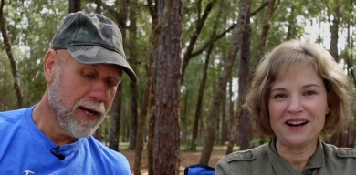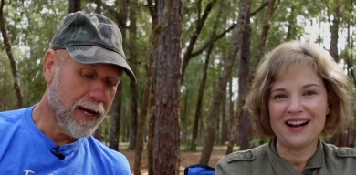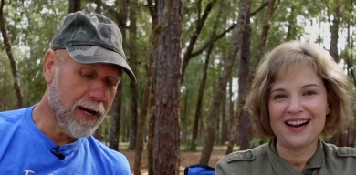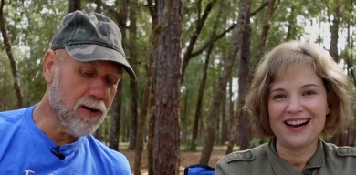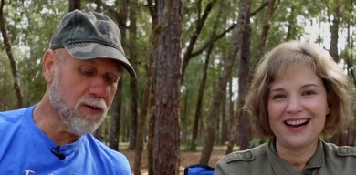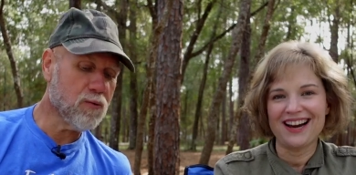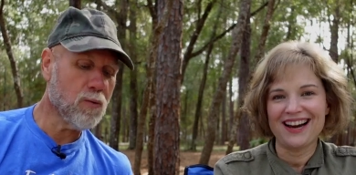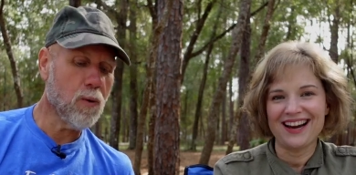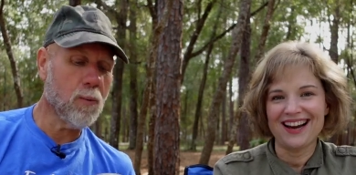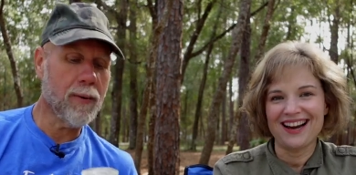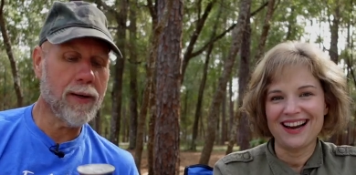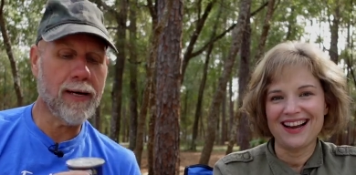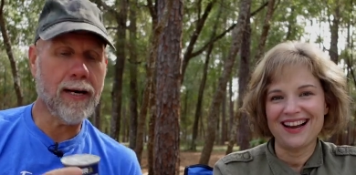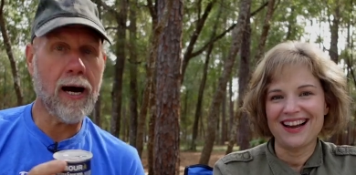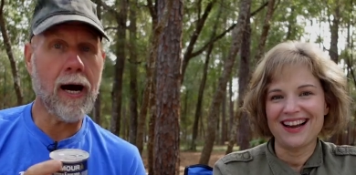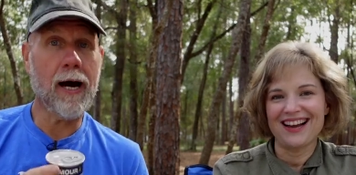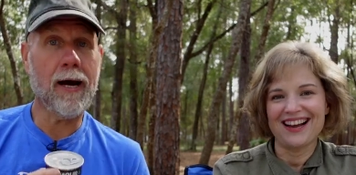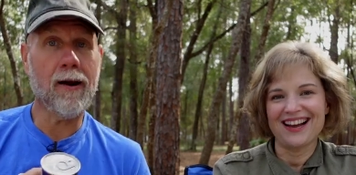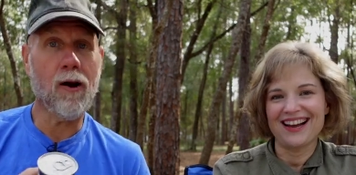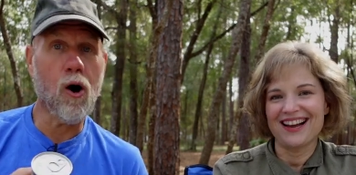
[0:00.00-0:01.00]
Speaker 1: Here's what we
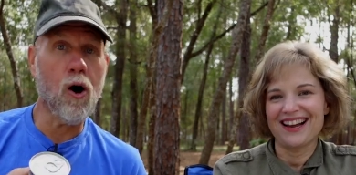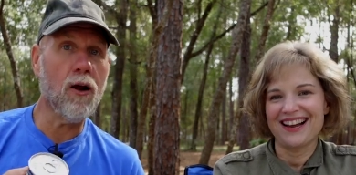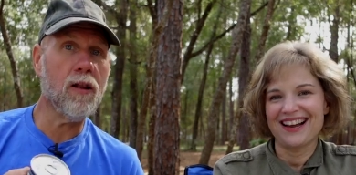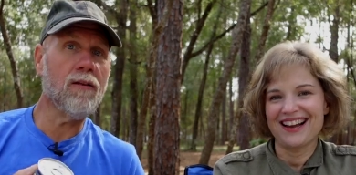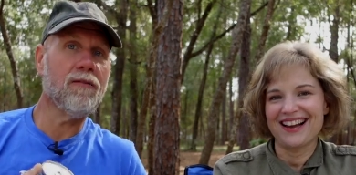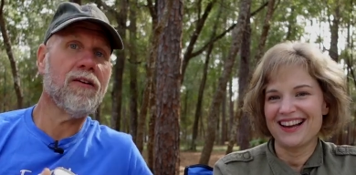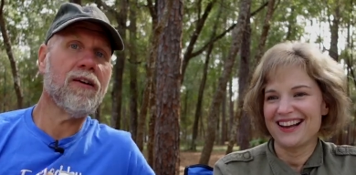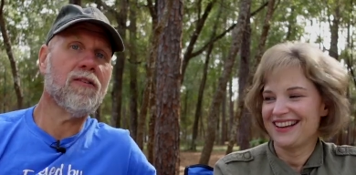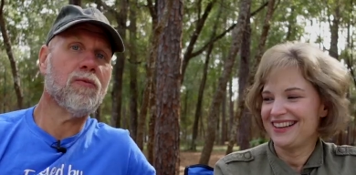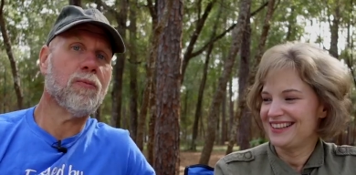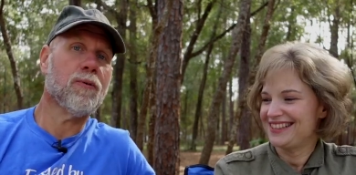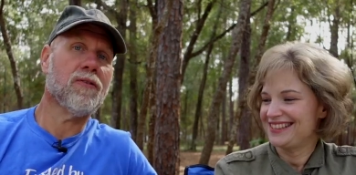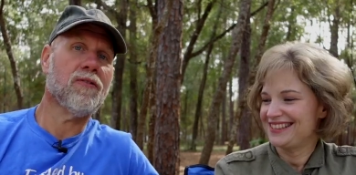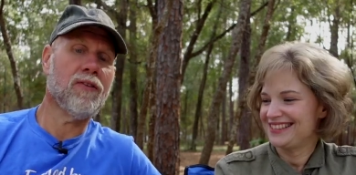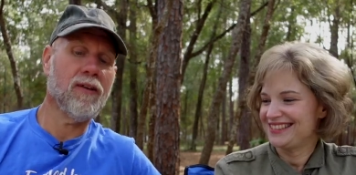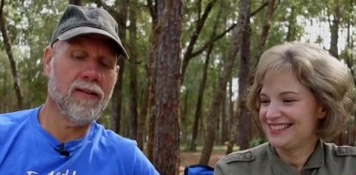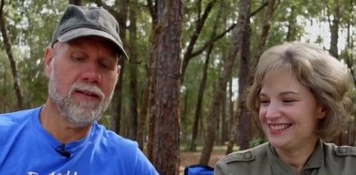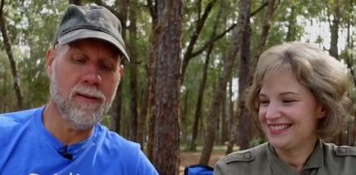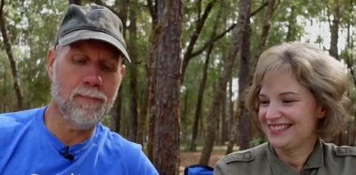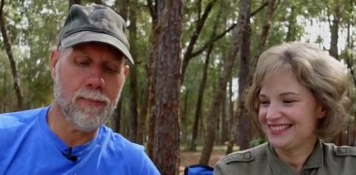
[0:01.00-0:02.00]
got. All of these were
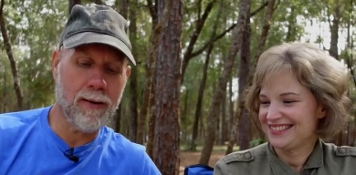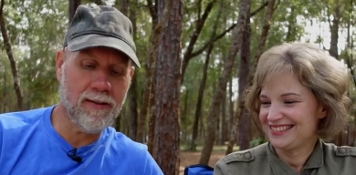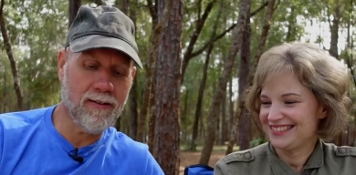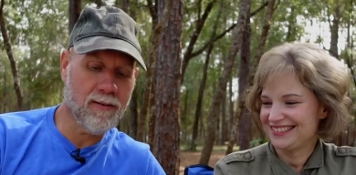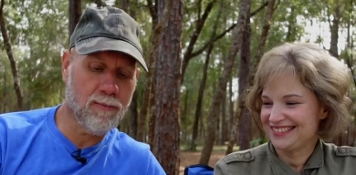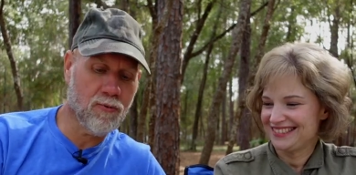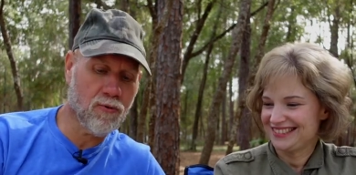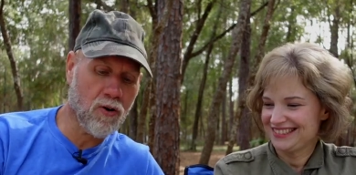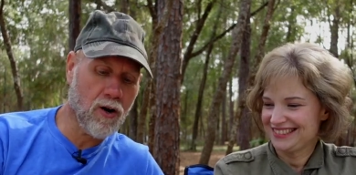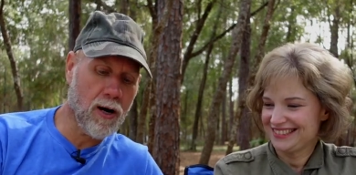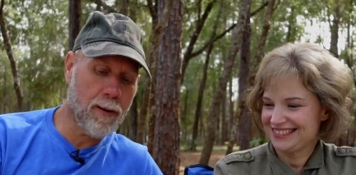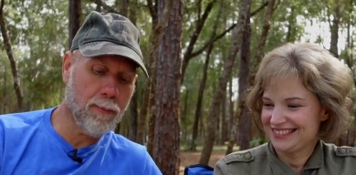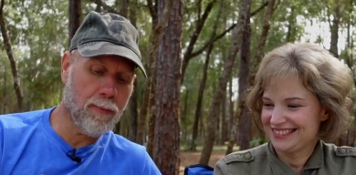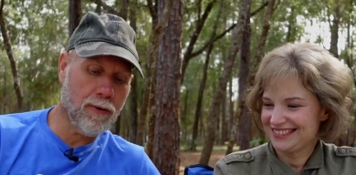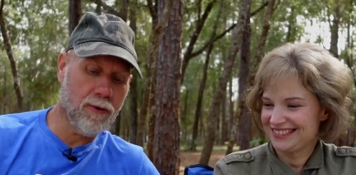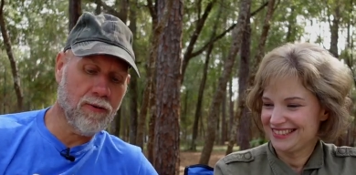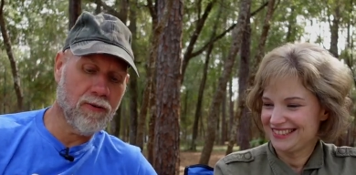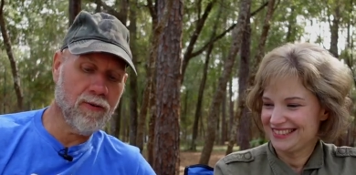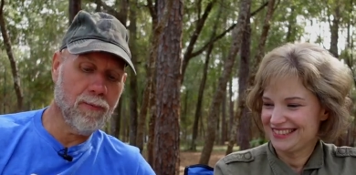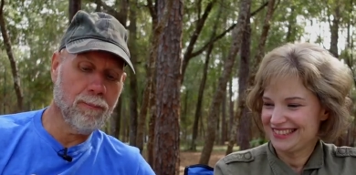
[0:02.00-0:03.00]
sent in by
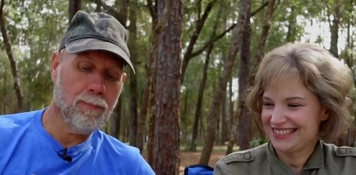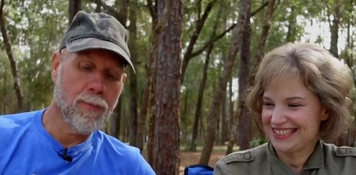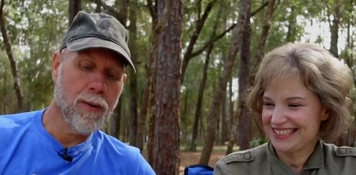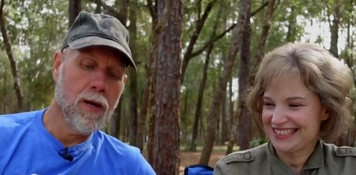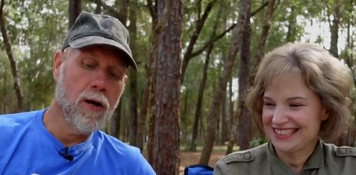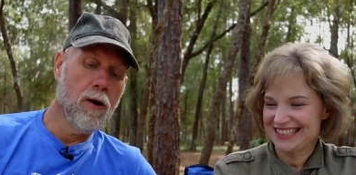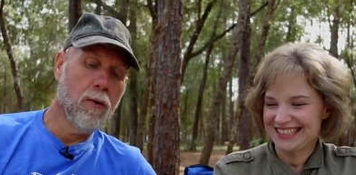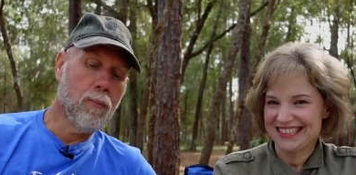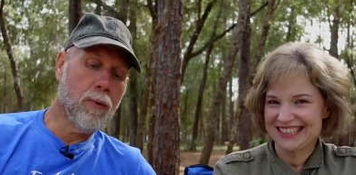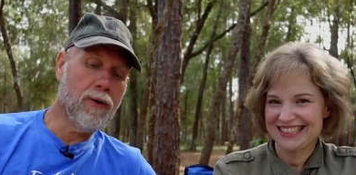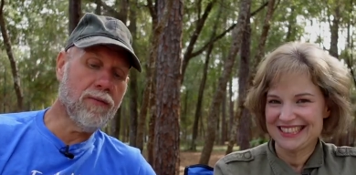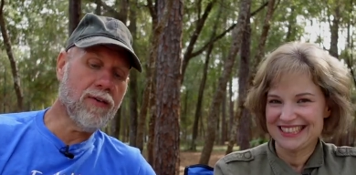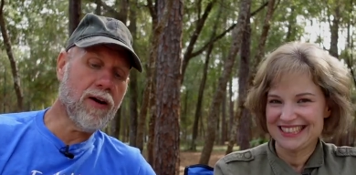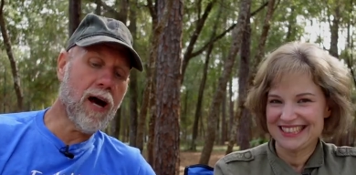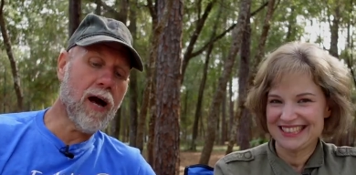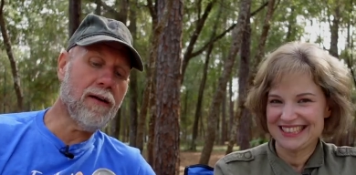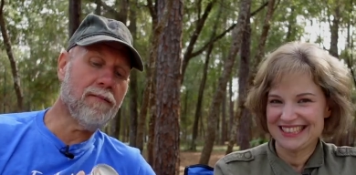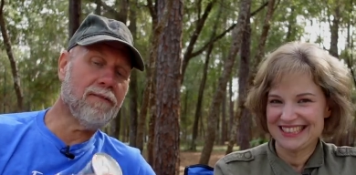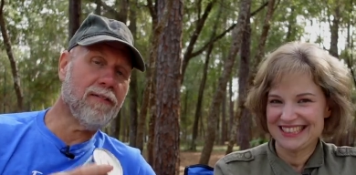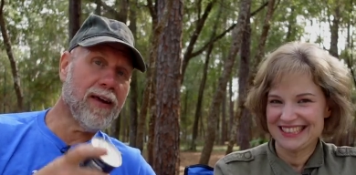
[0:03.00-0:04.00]
subscribers. We've
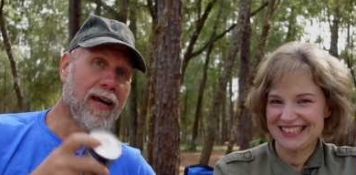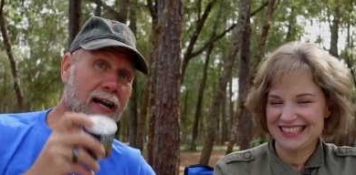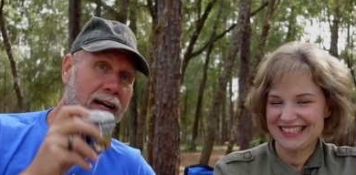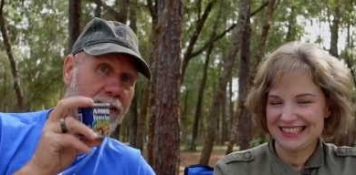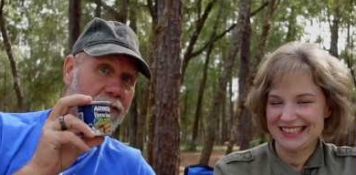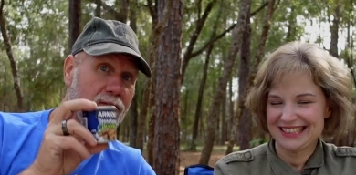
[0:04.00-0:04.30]
got Vienna